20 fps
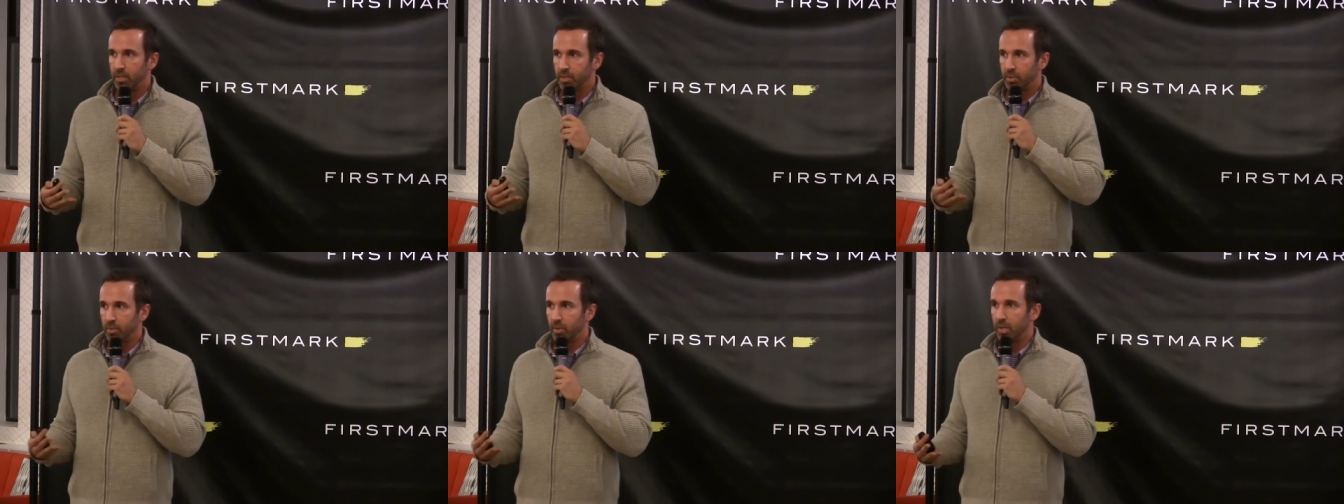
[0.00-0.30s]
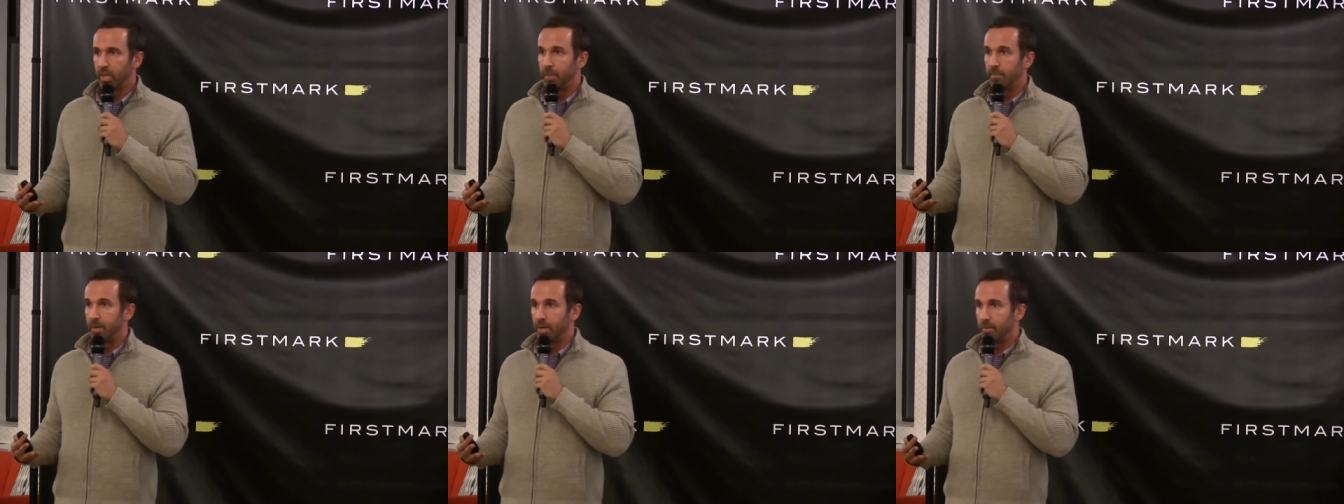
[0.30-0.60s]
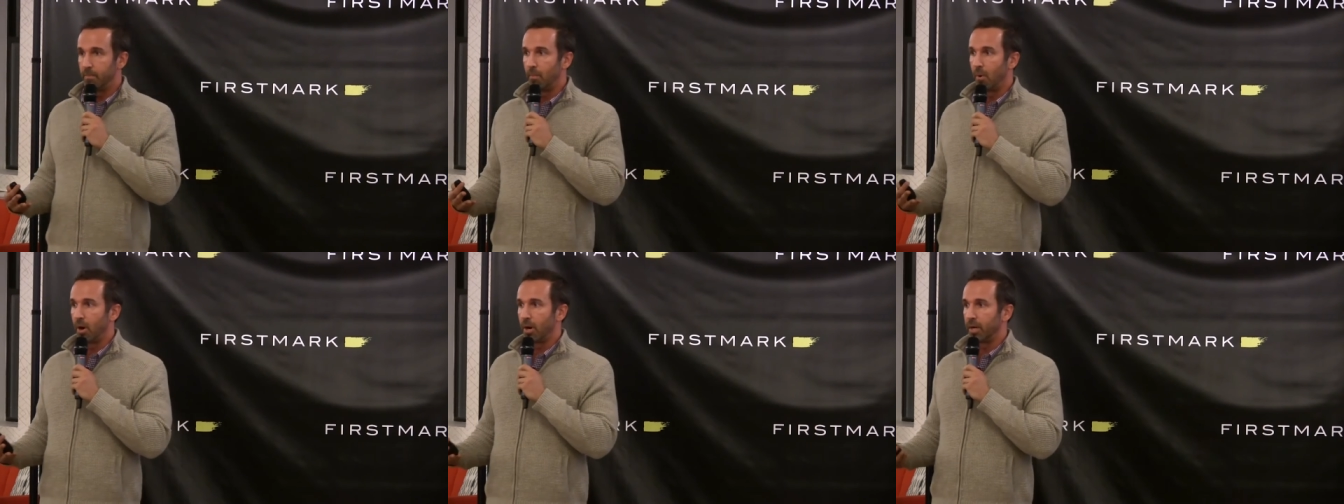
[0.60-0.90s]
a sort of
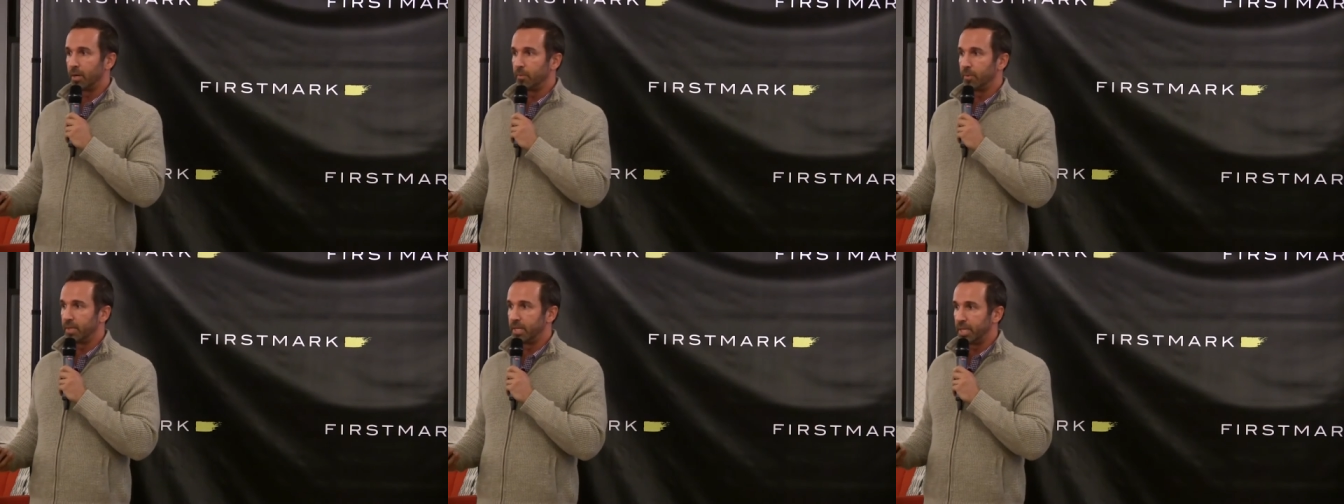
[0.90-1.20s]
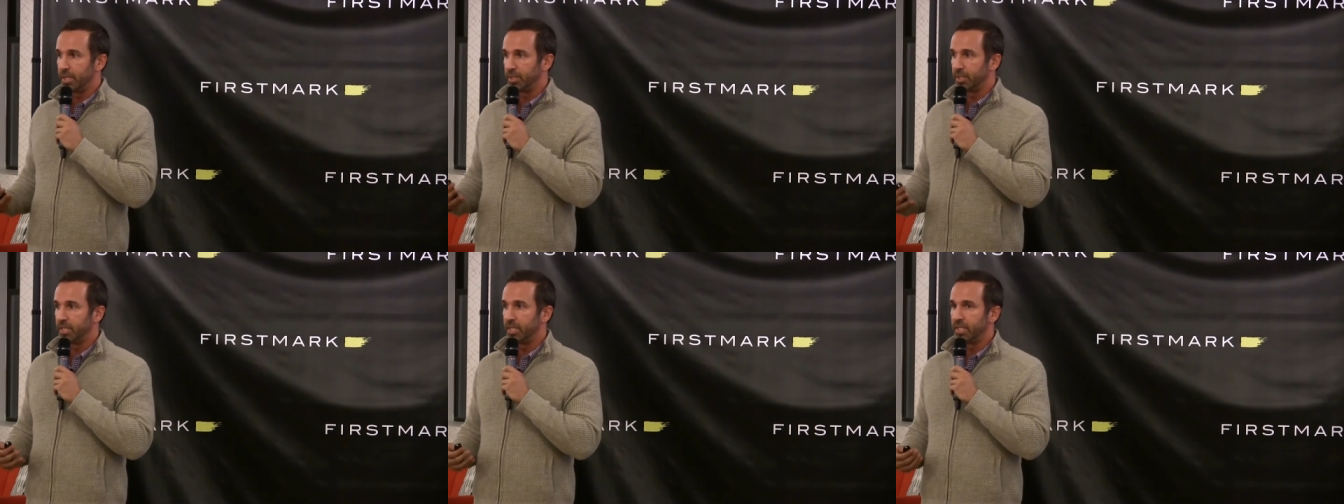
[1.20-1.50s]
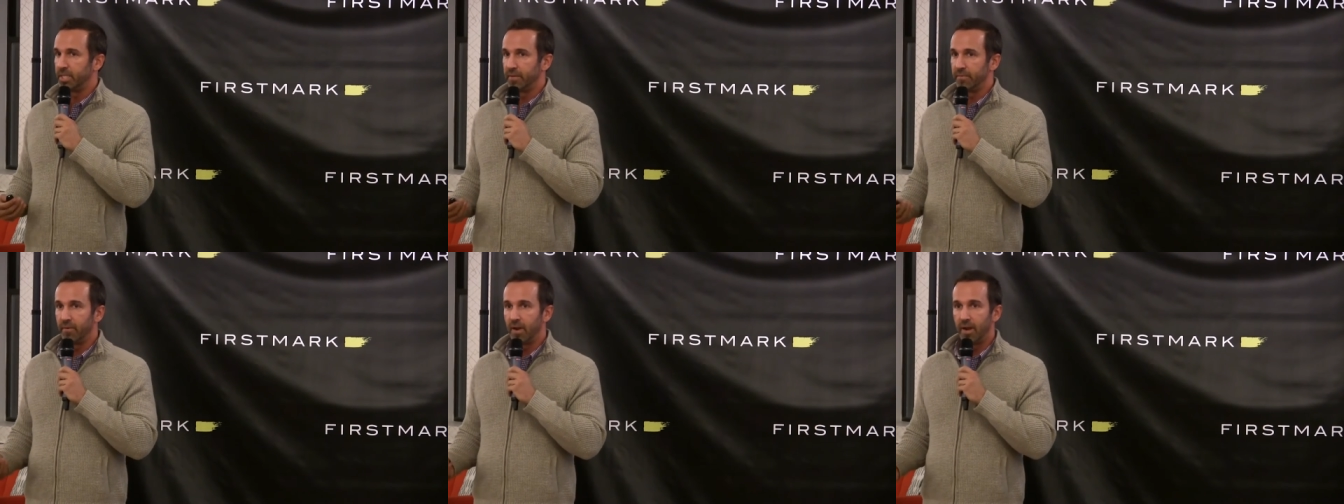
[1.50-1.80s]
limited market with the
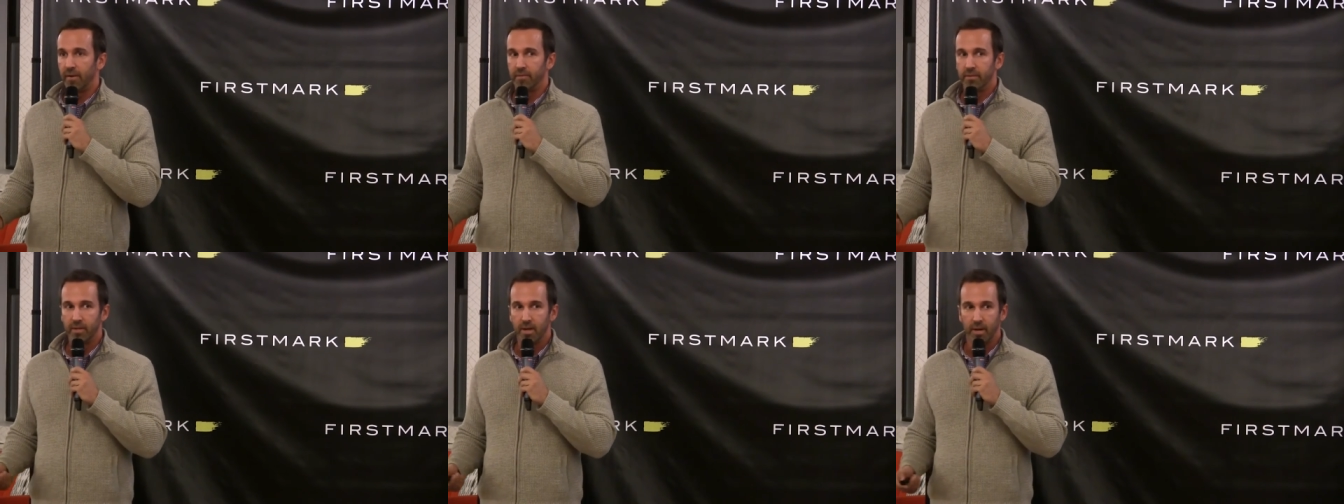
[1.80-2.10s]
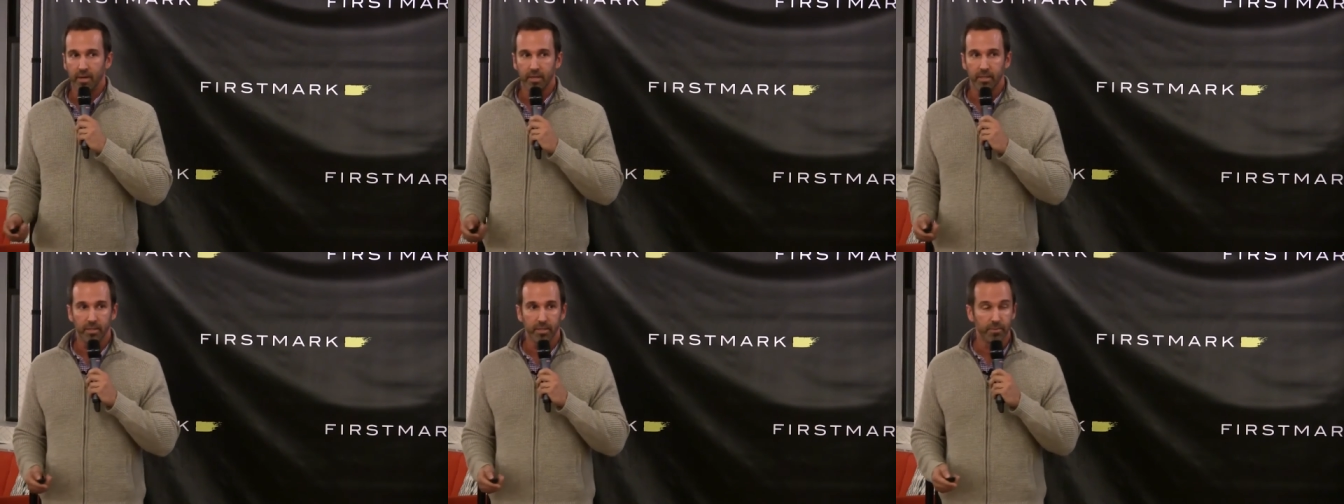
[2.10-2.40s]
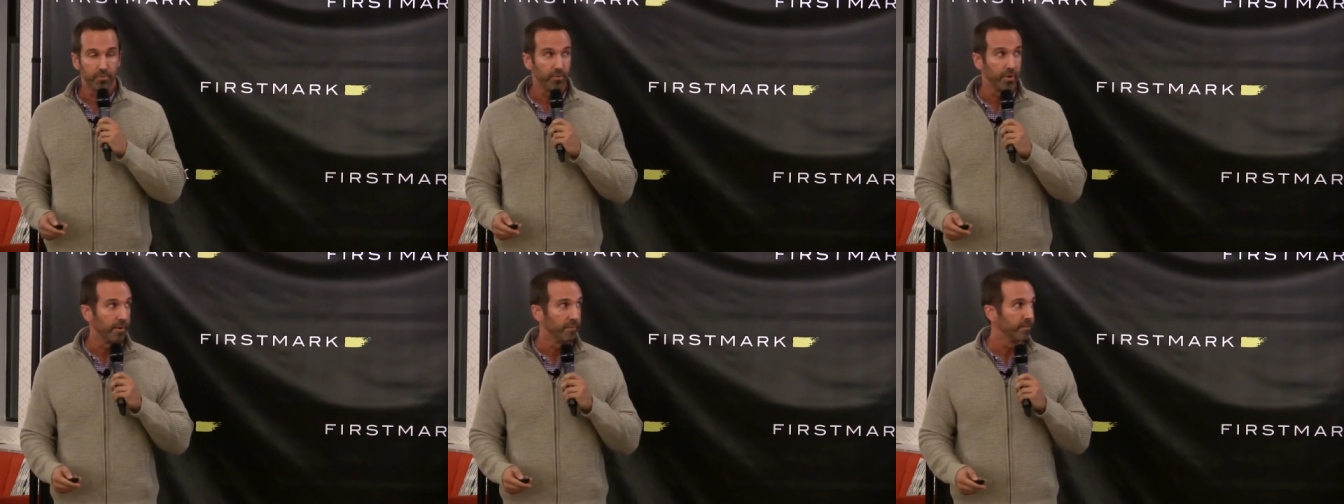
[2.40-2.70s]
HTC Vive and the
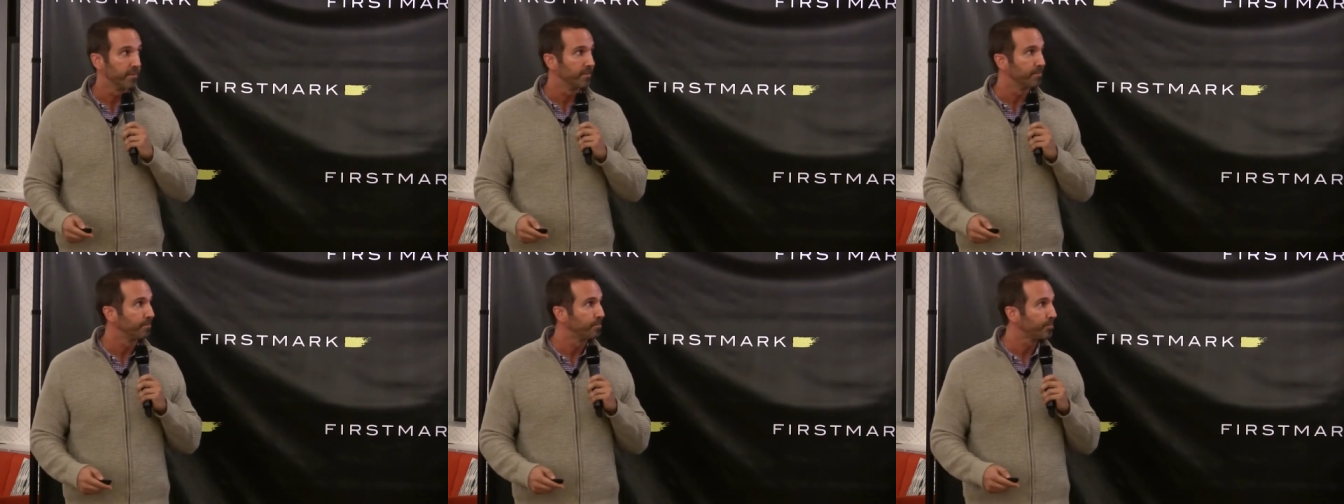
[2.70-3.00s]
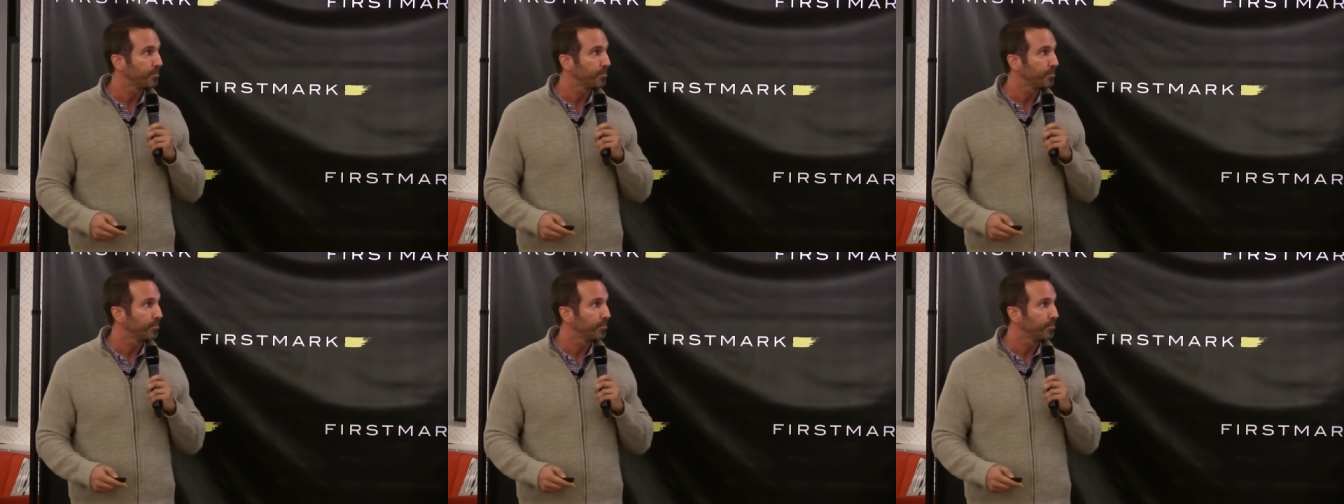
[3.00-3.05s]
Oculus Rift.